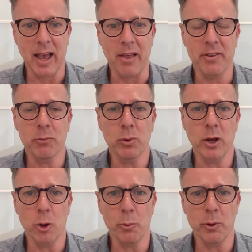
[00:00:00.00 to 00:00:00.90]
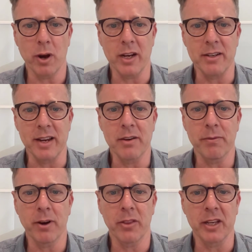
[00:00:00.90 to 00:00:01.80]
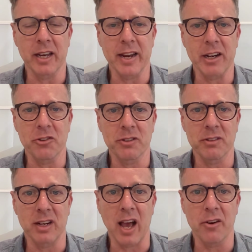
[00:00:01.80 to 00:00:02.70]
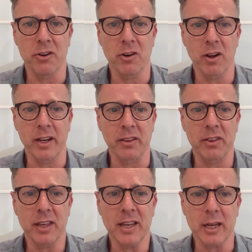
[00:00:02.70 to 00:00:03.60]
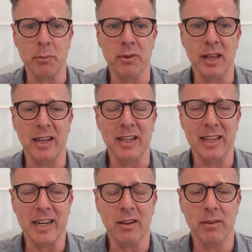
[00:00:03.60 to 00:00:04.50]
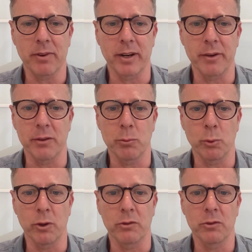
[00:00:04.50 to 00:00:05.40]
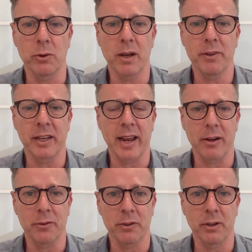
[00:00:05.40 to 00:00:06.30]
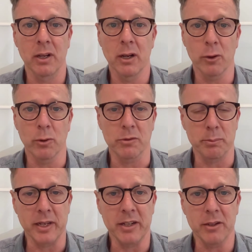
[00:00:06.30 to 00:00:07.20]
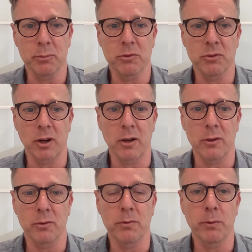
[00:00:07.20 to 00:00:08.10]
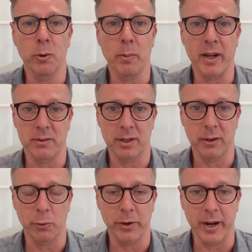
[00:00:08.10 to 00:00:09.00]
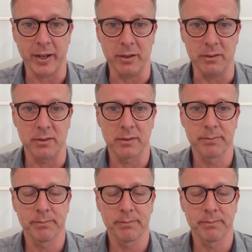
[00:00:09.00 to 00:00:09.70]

and this will help you identify the connections and underlying themes that link the various works you have encountered across mediums, styles, formats, and creators.